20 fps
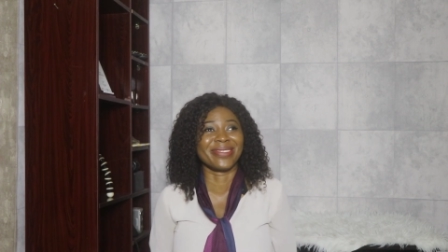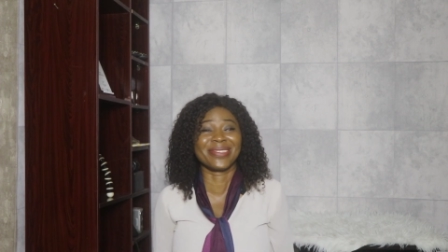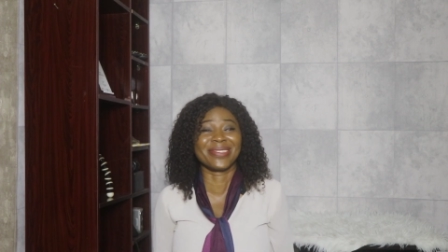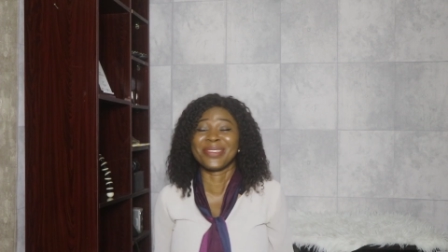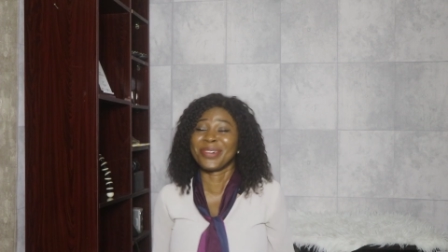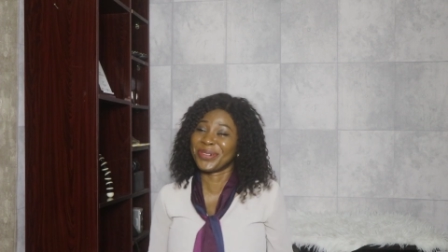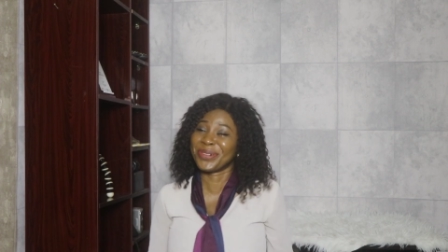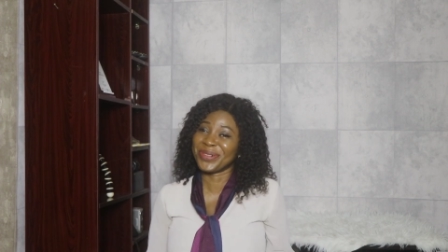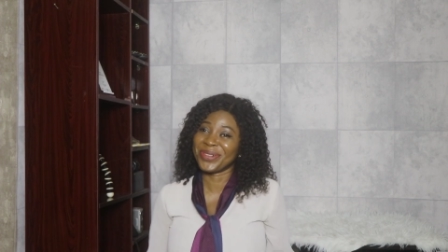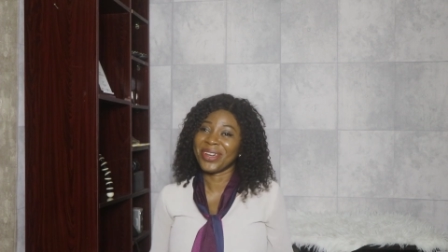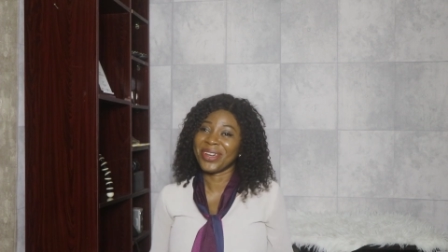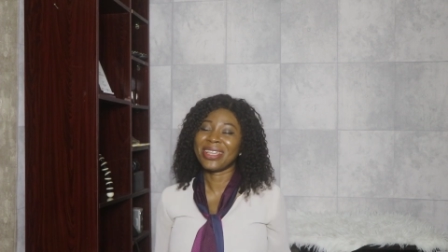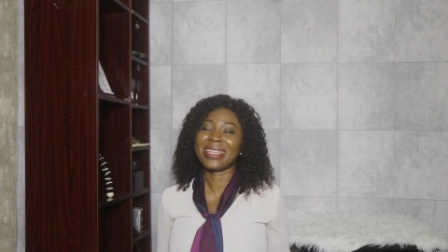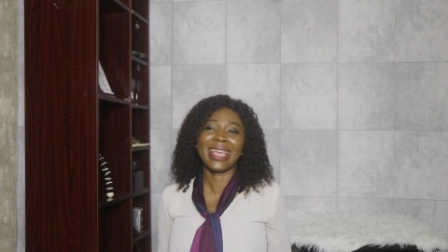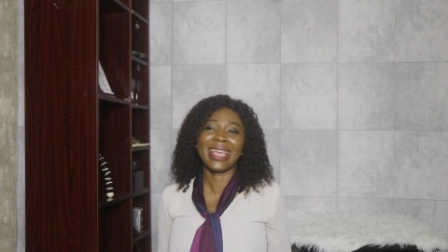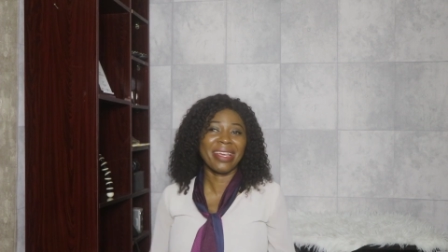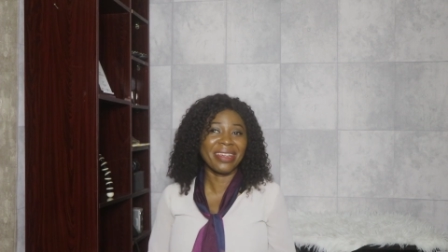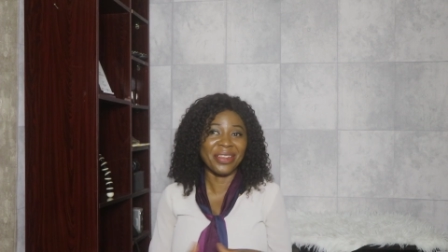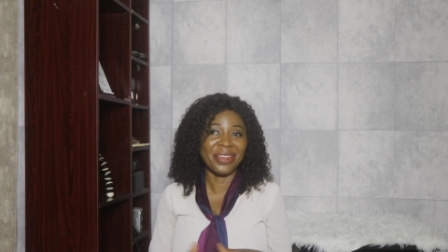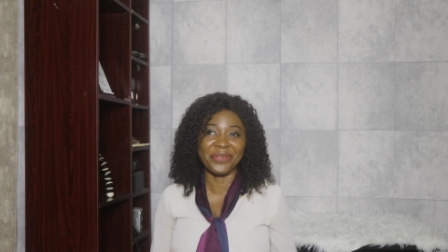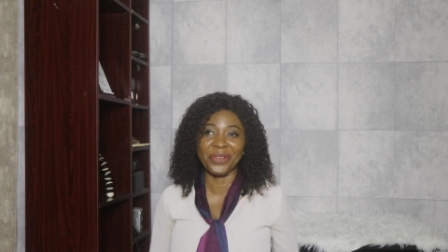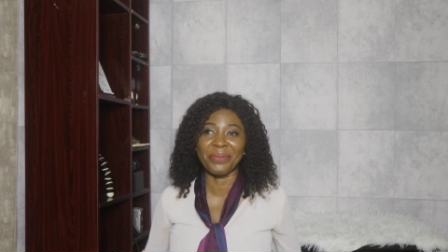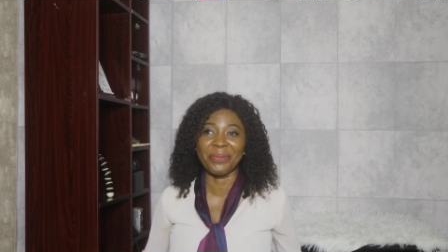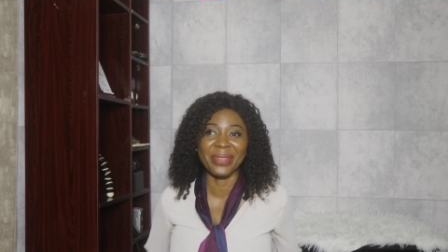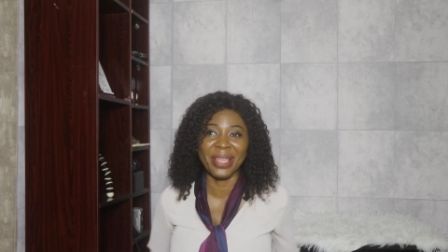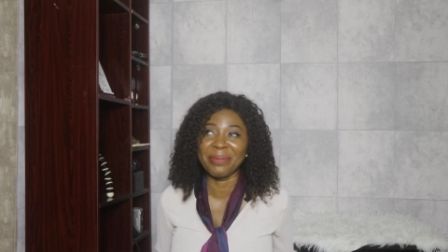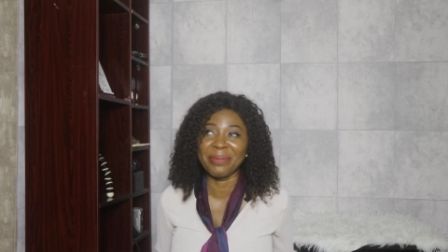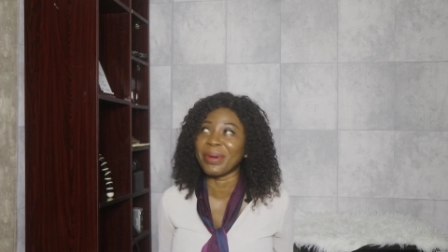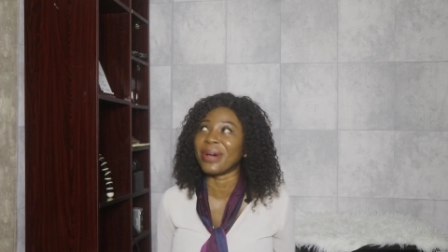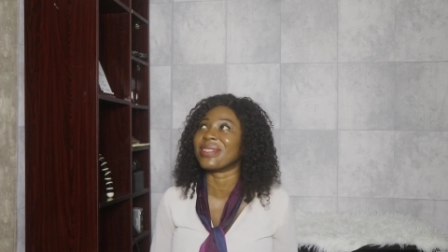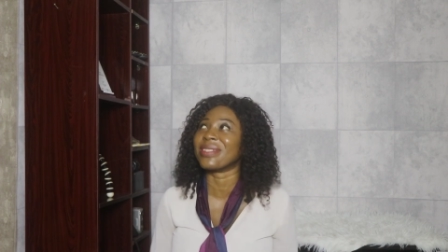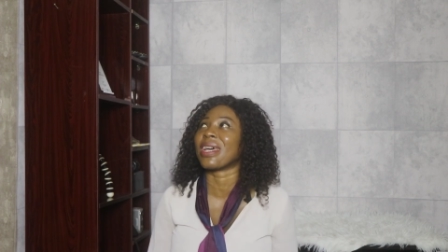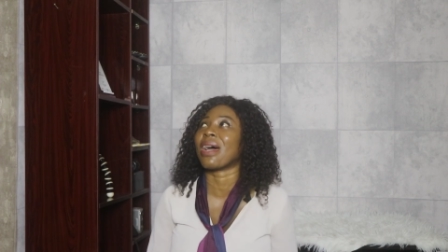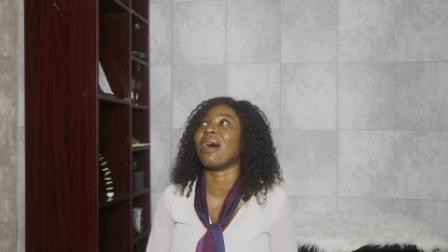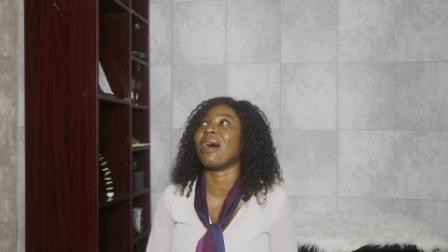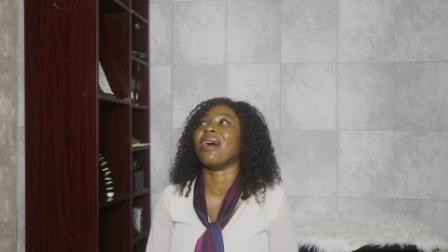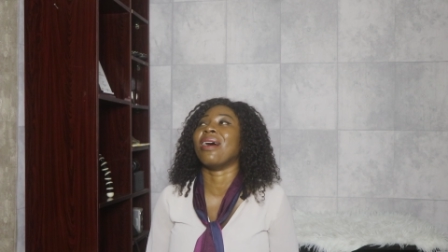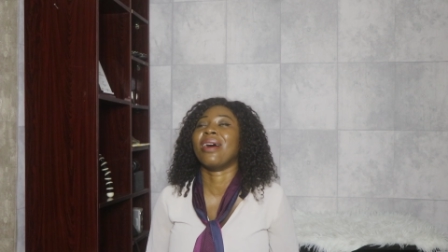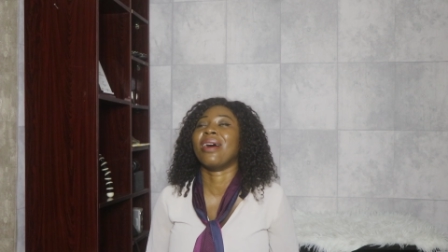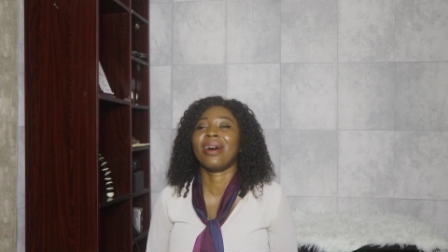So hearing it from Themba, I was
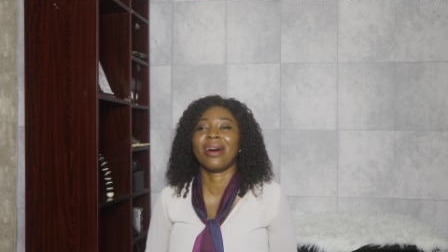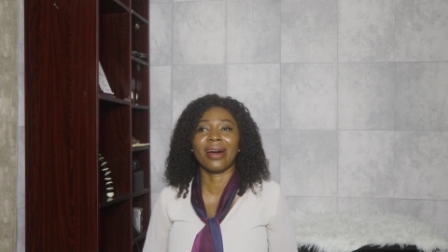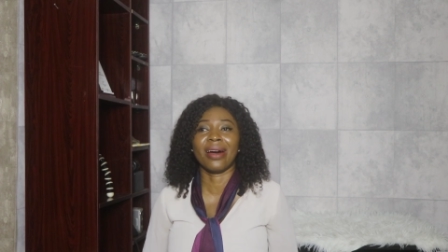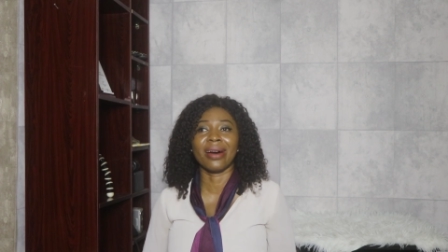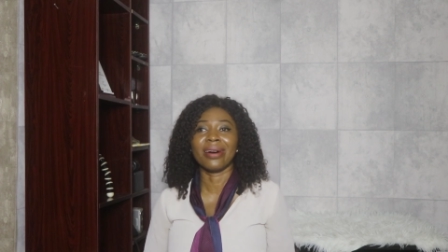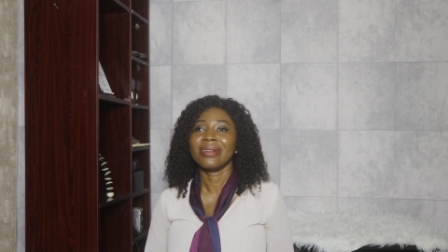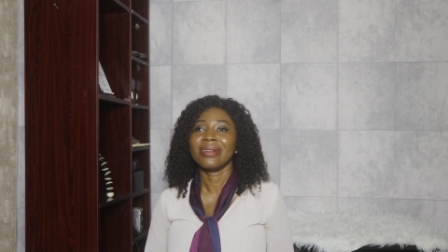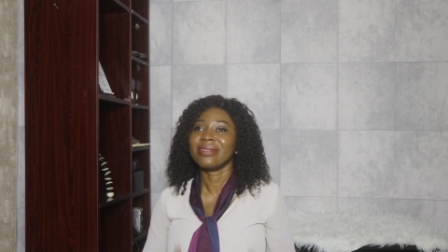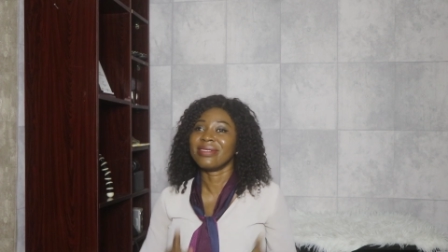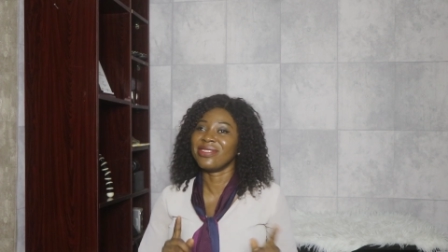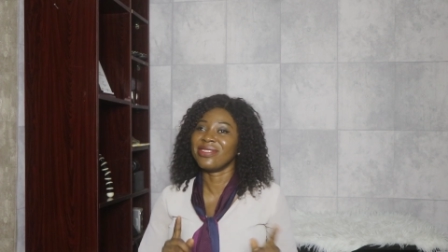like,